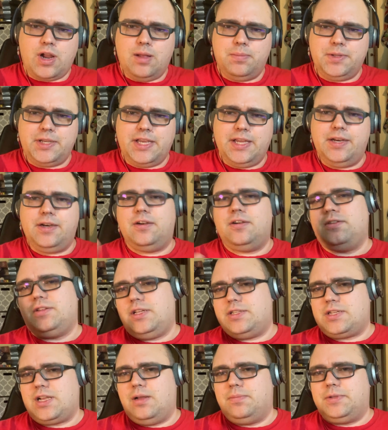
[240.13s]
complicated or
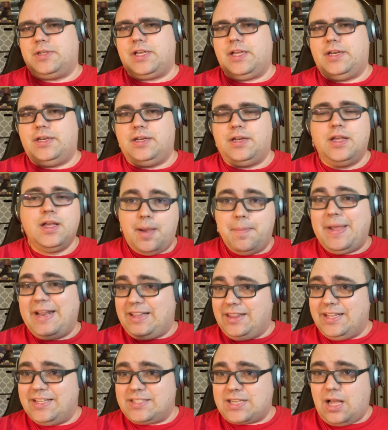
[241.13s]
less complicated. I made
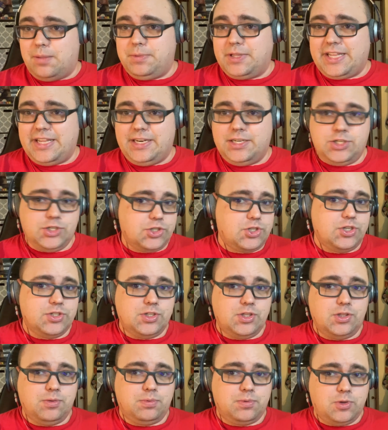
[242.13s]
it less complicated just because
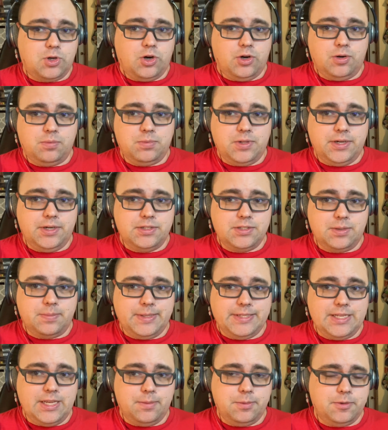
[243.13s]
of the current players at
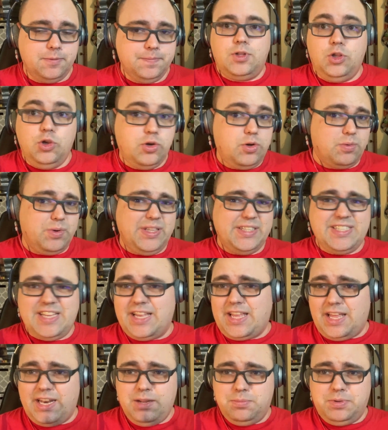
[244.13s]
my table. You could really
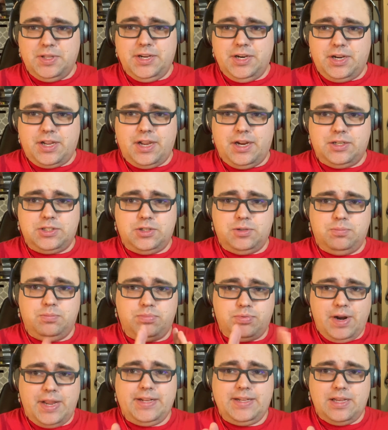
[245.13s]
take any player character,
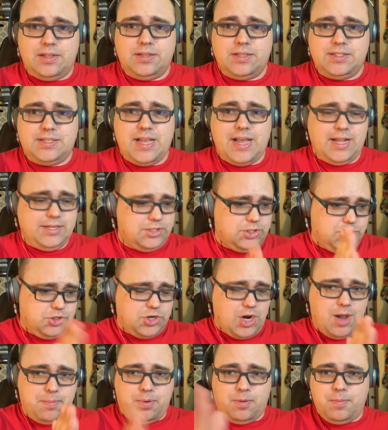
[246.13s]
break down the stats,
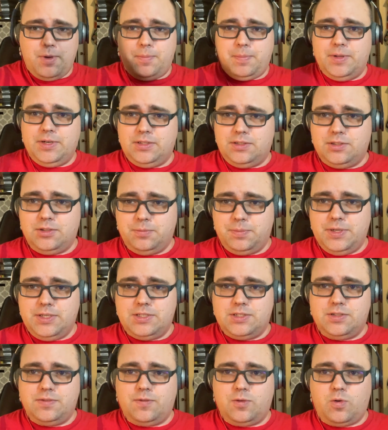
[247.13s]
chop them up into little
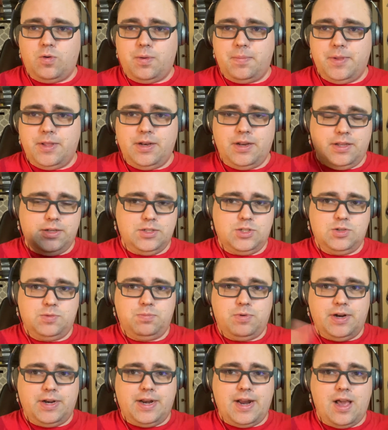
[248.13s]
pieces of equipment and
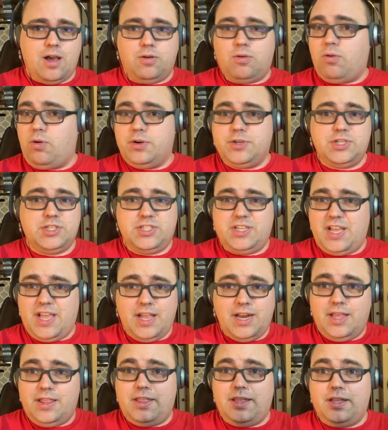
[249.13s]
spread it out, or just
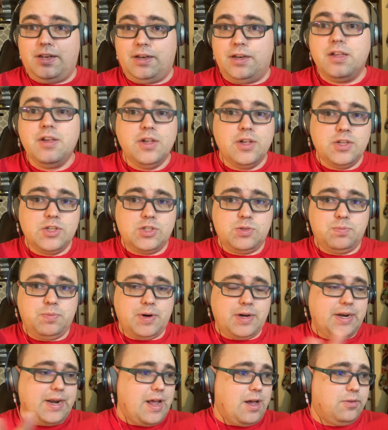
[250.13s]
anything,
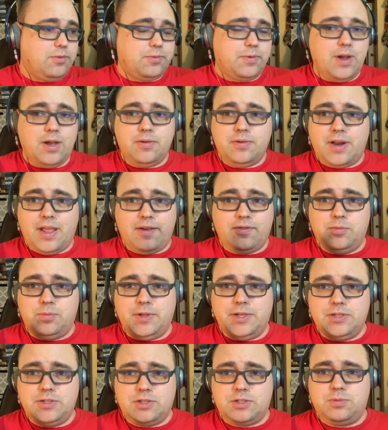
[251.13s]
spread it out throughout and have the
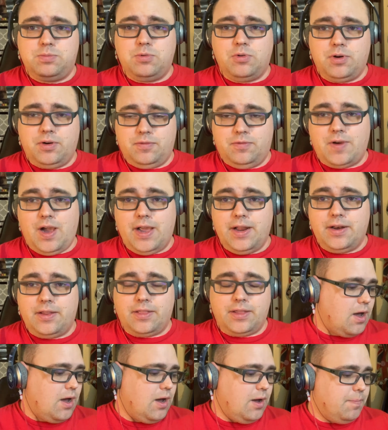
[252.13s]
players explore and find
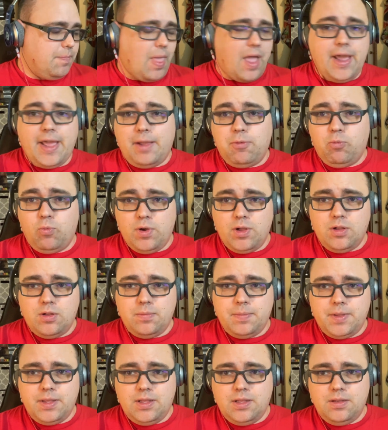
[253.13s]
things. I'll
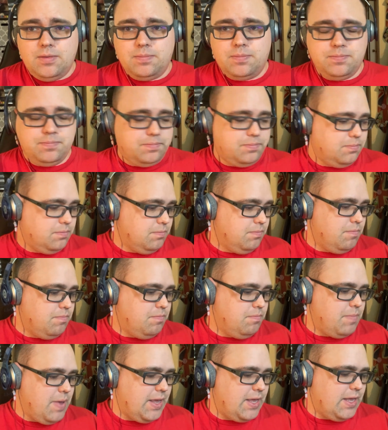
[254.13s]
be
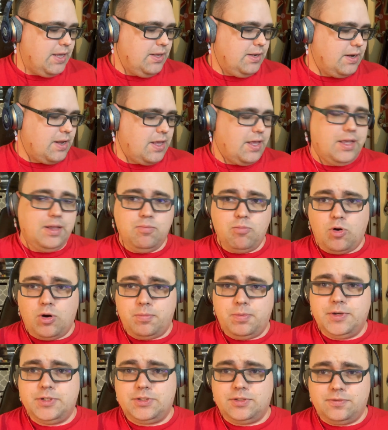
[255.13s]
making a more
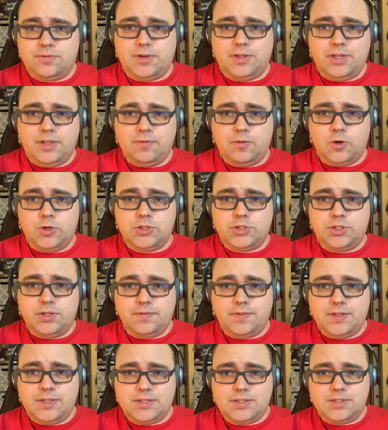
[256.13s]
printer-friendly version
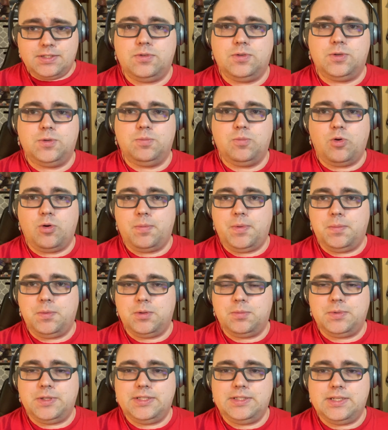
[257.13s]
of this for more people
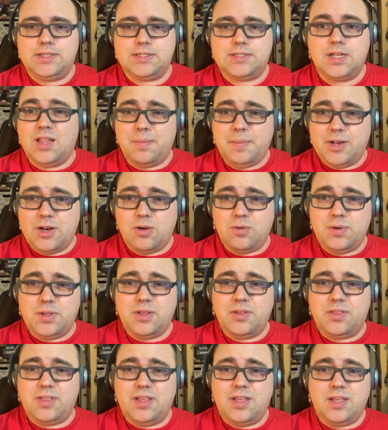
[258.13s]
to play test. Let me know what
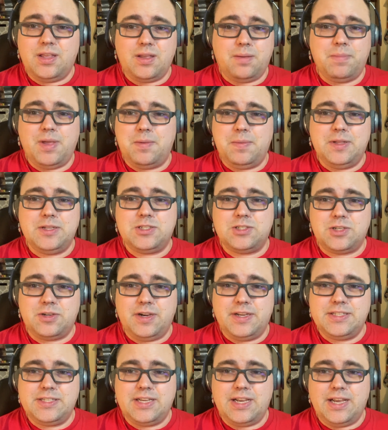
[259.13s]
you think. Maybe it's a
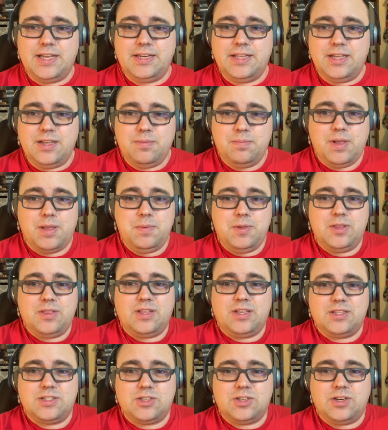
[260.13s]
crazy idea. Maybe you
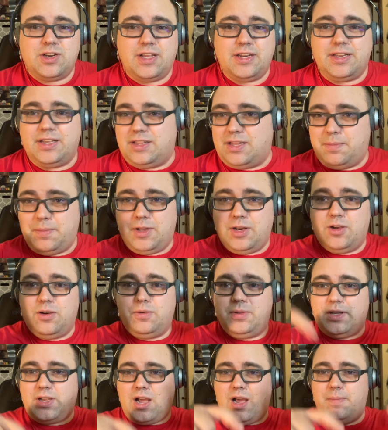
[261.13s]
think it's a good idea. Let me know
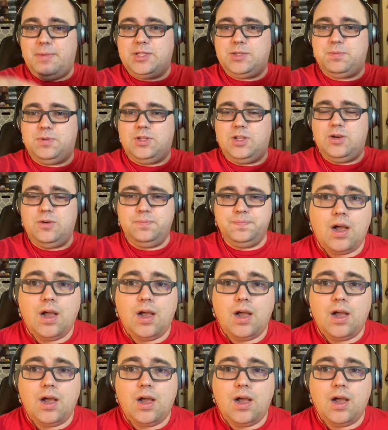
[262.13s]
in the comments below.